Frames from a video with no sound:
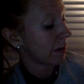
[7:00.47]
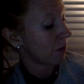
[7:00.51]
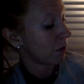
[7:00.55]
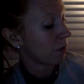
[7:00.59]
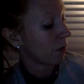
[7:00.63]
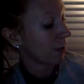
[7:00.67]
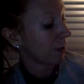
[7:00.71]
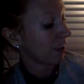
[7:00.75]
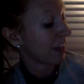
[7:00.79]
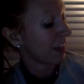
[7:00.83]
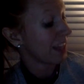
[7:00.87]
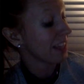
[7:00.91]

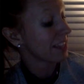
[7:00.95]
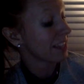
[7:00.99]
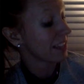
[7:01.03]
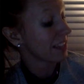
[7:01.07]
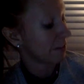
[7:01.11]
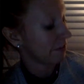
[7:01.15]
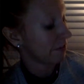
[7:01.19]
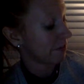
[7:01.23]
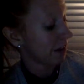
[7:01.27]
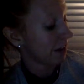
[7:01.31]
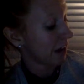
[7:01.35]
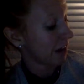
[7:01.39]
less
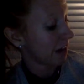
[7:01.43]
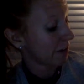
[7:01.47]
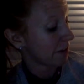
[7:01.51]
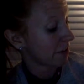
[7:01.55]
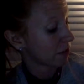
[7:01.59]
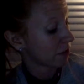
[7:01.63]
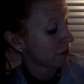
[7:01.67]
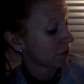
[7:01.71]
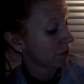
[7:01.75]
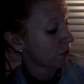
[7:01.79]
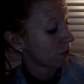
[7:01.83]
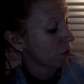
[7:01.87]
than 5
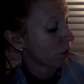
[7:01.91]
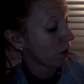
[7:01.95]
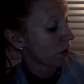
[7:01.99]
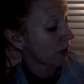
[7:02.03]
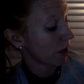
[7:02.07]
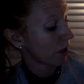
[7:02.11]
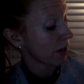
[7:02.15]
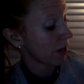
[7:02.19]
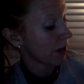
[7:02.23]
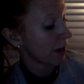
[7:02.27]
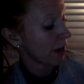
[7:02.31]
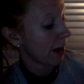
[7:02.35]
is
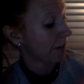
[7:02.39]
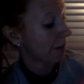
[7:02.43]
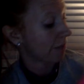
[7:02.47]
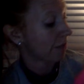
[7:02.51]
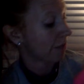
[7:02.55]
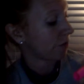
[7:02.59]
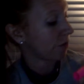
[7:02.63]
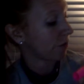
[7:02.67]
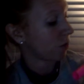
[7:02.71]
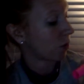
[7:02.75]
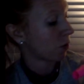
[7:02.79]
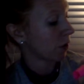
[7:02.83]
4. Half
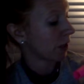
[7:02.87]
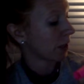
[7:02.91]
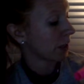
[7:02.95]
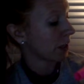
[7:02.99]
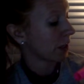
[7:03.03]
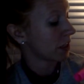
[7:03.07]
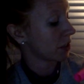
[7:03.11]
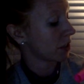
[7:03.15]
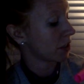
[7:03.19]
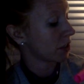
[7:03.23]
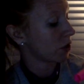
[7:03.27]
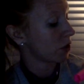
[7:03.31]
of 4
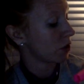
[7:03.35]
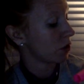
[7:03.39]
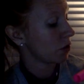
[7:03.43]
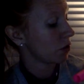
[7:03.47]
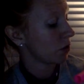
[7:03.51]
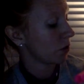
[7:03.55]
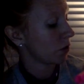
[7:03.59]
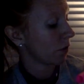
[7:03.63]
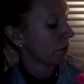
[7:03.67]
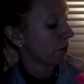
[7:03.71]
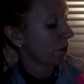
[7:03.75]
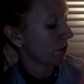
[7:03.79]
is
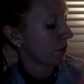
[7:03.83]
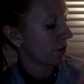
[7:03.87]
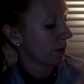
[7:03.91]
2.